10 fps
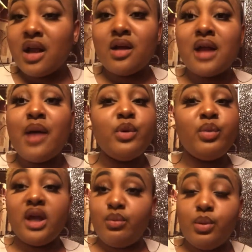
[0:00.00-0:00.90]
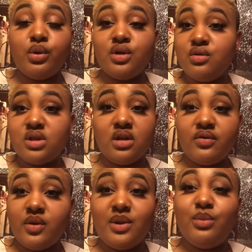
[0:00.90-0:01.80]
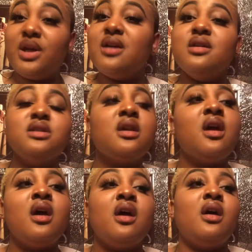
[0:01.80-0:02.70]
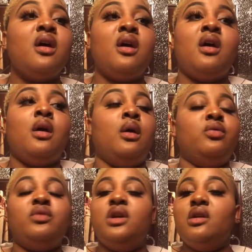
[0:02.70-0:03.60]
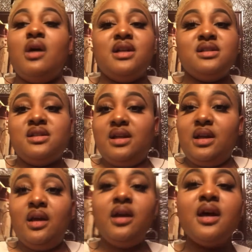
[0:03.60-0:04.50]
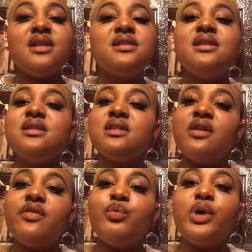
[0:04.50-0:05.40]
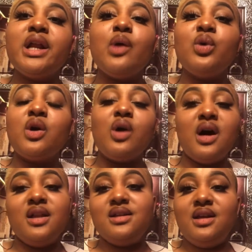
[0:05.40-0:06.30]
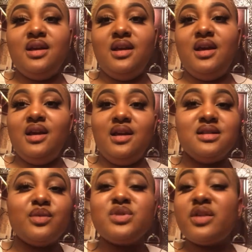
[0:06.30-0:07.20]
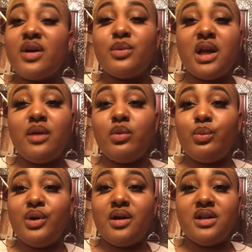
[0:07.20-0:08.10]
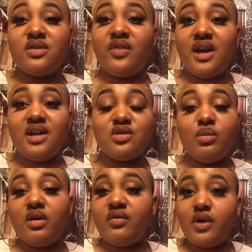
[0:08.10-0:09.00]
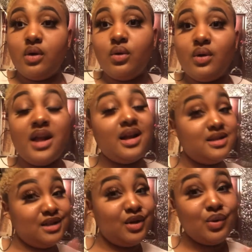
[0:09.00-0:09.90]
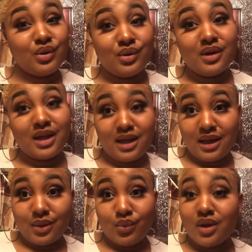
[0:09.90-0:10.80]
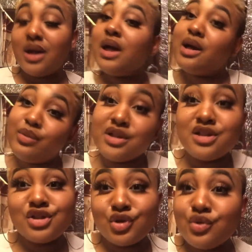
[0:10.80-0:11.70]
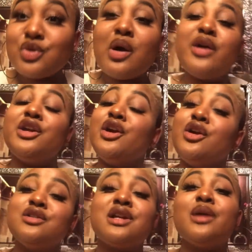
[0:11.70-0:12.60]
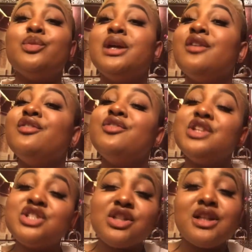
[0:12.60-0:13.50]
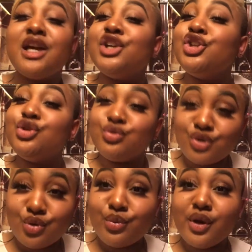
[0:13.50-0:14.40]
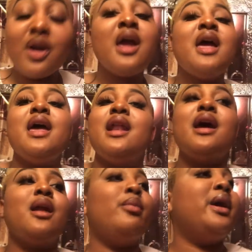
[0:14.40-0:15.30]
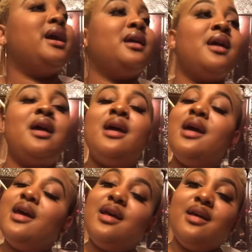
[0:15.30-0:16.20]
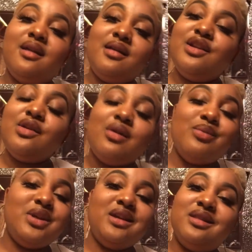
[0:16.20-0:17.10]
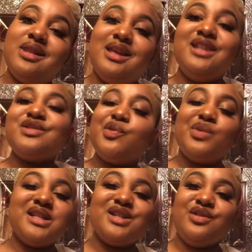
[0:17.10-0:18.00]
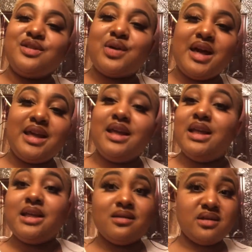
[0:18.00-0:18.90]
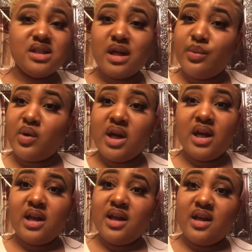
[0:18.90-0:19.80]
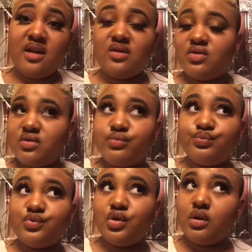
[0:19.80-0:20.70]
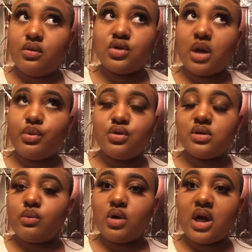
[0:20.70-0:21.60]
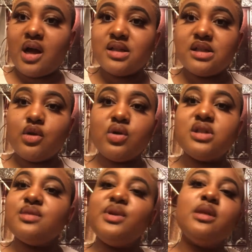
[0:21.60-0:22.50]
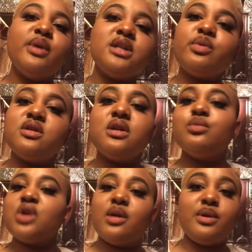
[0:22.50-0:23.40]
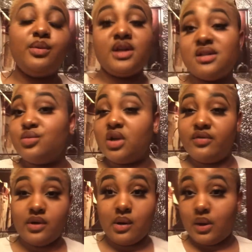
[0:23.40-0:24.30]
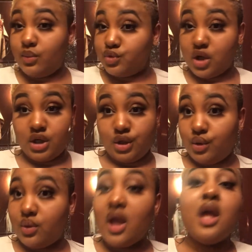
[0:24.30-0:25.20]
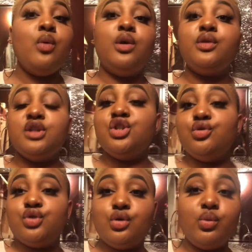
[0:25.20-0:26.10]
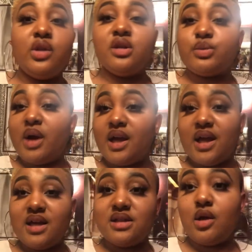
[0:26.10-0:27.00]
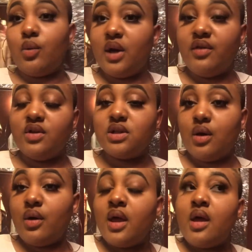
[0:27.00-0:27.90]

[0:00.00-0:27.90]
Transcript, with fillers: out, I've been paying people to do stuff for me because, you know, I just need stuff put out with quality, and some stuff I'm not able to put out as fast on my phone. And I did order a camera coming soon, so your girl's gonna be officially a YouTuber, and I got a mic, and you know, I'm getting things for myself so I can just upgrade and, you know, try to produce some more content, or just be the best person I'm trying to be, because I'm trying to figure out what I'm trying to do, whether it's YouTube, whether it's podcasting or whatever. So,